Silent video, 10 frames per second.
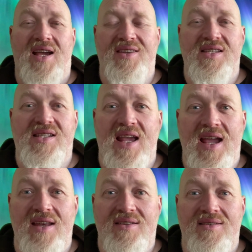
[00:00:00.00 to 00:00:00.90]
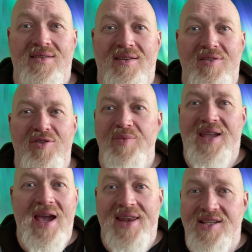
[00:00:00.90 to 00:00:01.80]
understand the
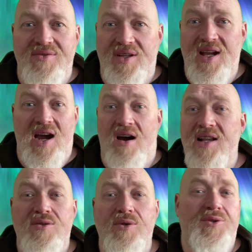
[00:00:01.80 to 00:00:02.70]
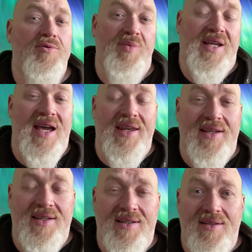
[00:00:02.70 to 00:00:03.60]
mechanics of a car, I talk to a
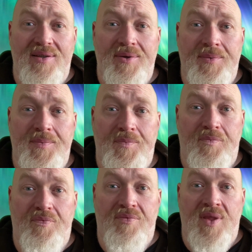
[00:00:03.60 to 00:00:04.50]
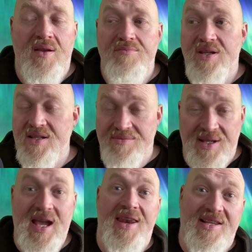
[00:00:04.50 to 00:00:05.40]
mechanic because a
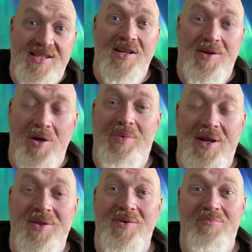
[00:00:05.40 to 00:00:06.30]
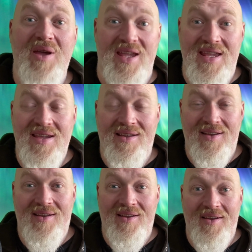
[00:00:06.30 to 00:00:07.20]
mechanic's going to know better than me
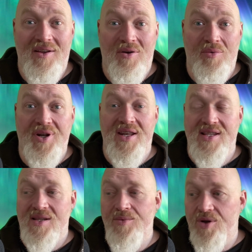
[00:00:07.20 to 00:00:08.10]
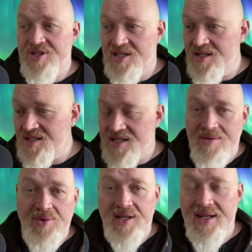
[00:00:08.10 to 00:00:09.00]
what it is. I'm not just going to
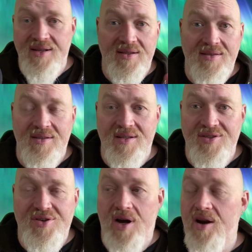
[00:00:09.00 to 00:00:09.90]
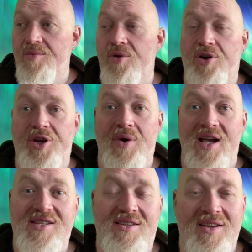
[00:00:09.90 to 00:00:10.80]
stumble in and, and try. I'm not going to
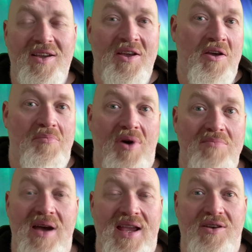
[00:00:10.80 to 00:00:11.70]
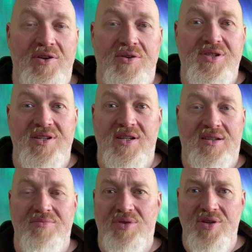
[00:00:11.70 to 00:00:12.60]
ask my mate who's a
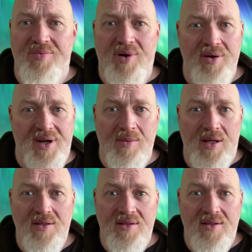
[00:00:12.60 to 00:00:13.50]
computer programmer